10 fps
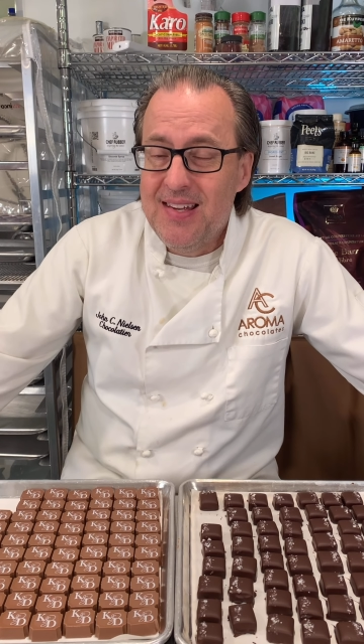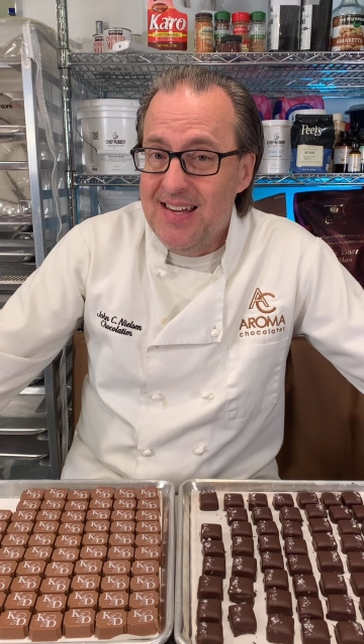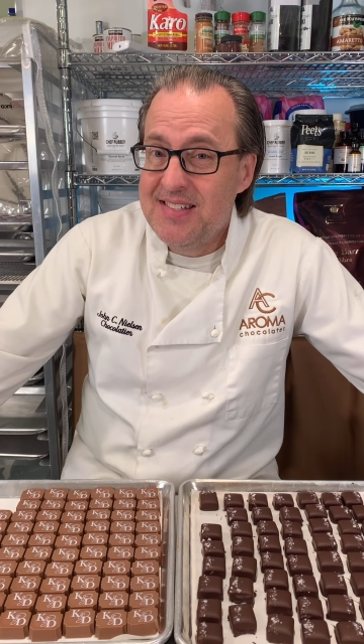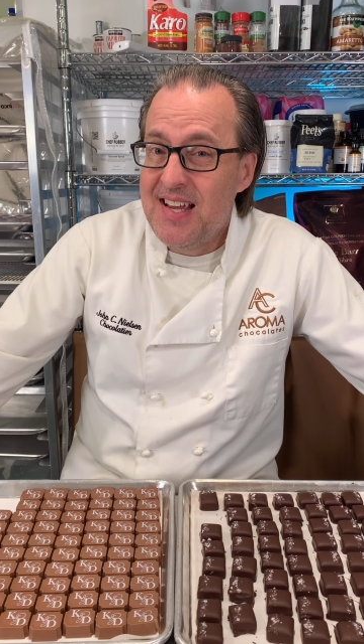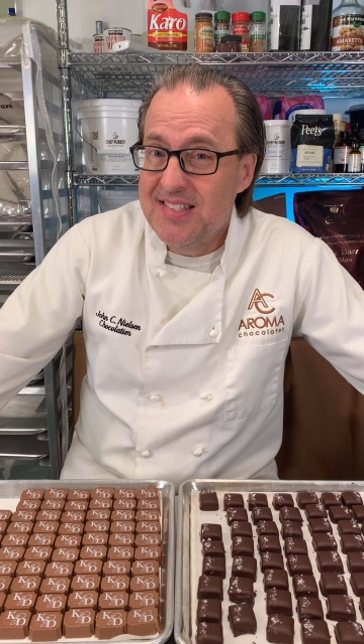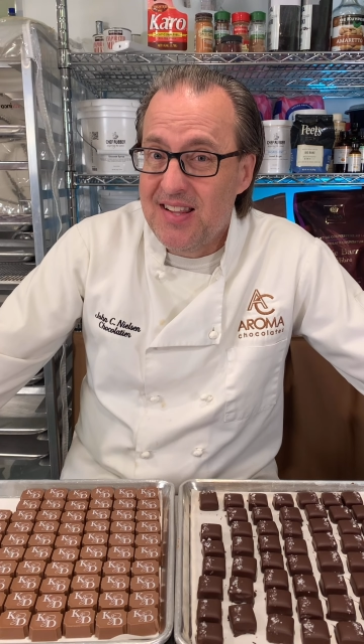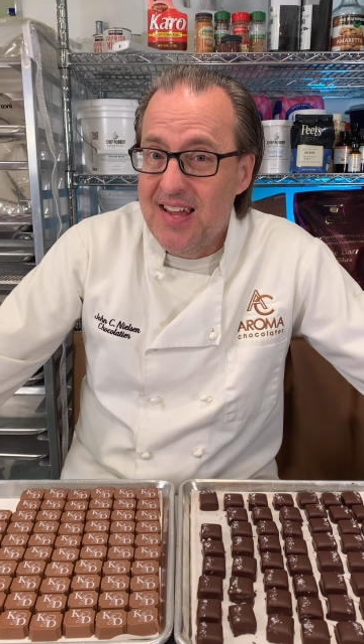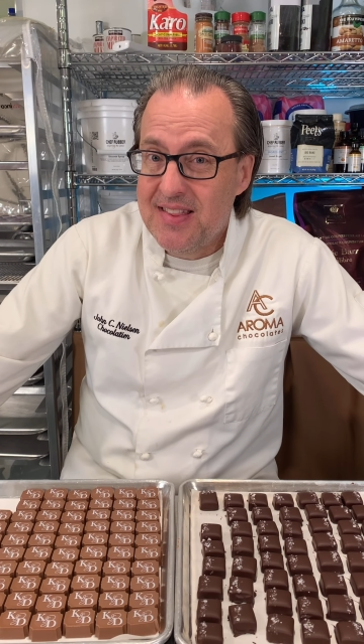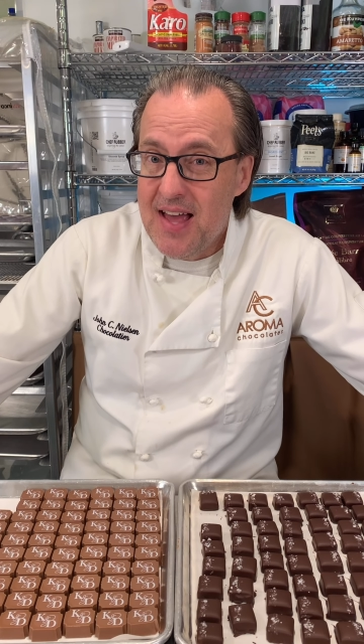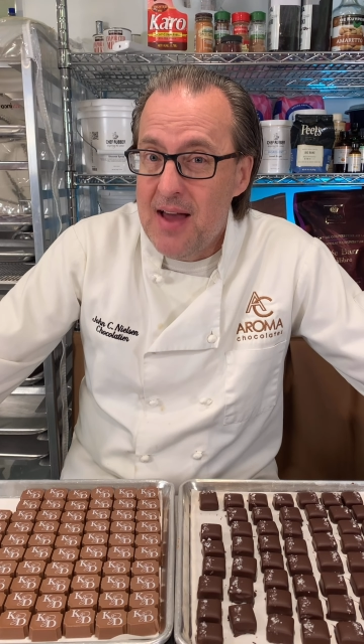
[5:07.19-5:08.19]
it tastes
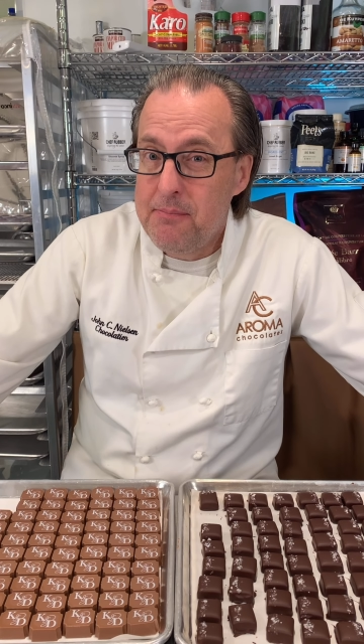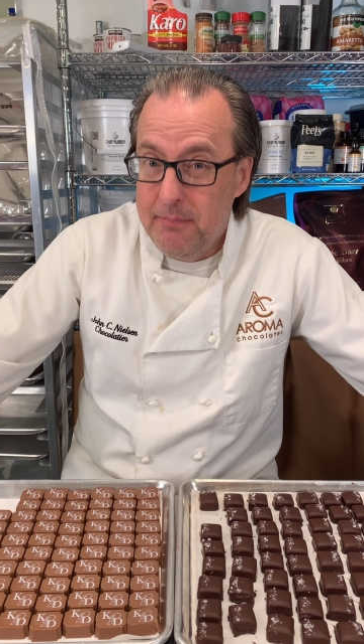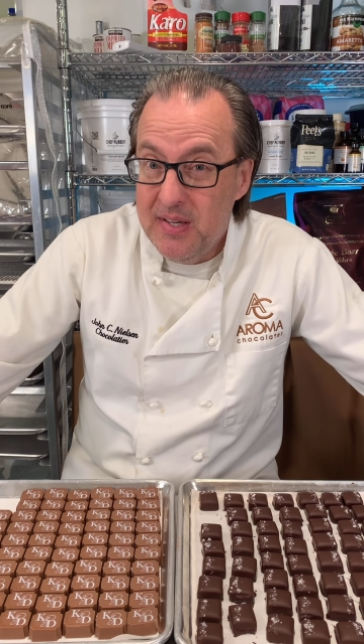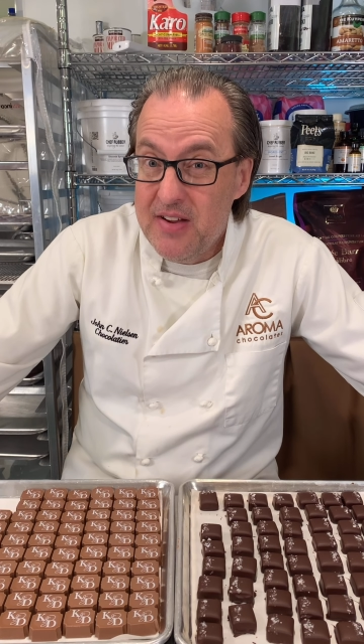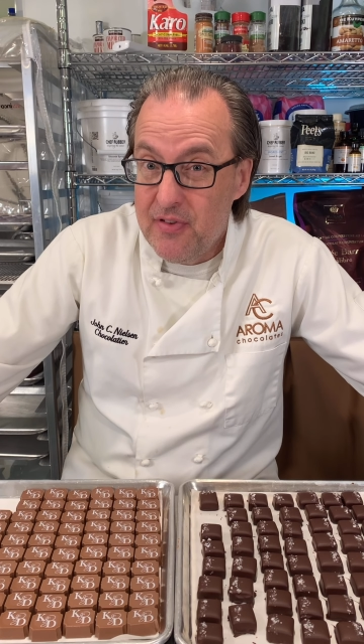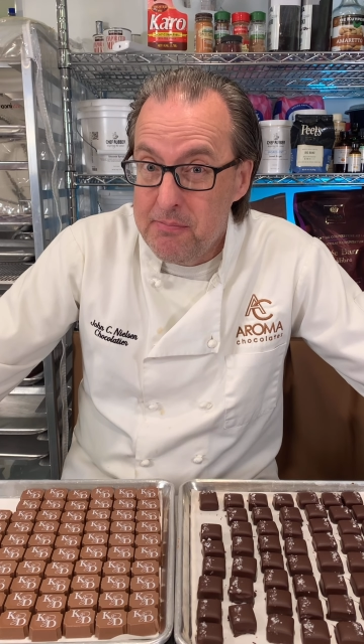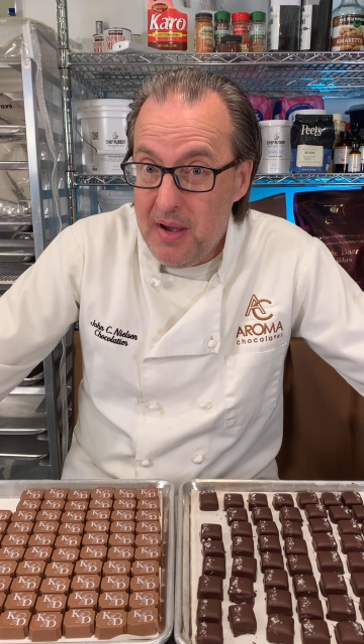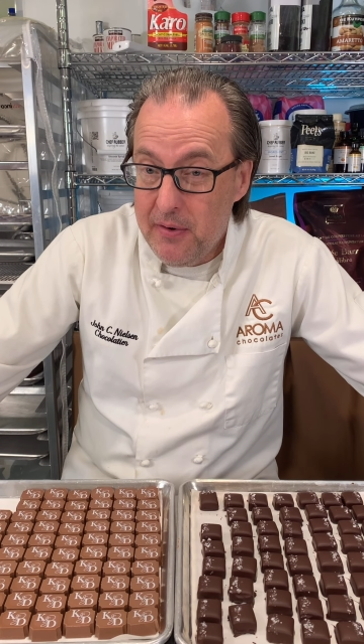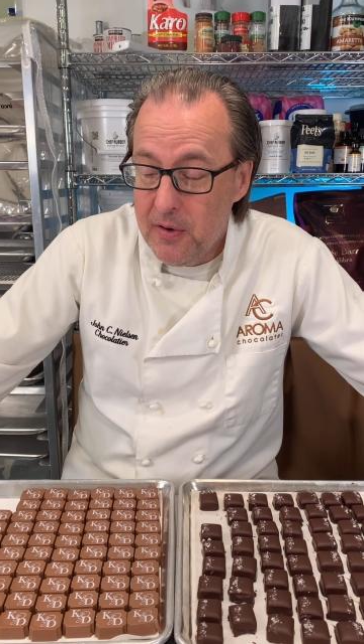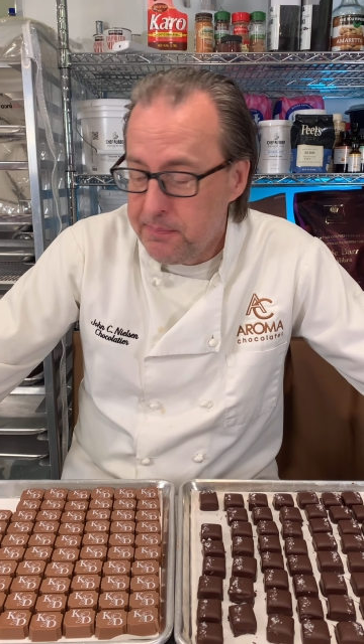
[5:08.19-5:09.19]
like that, but even
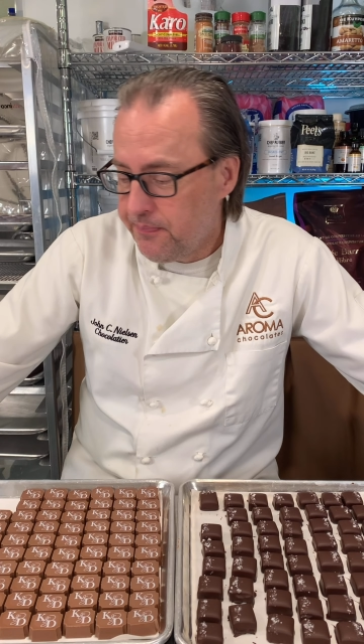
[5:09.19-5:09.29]
better.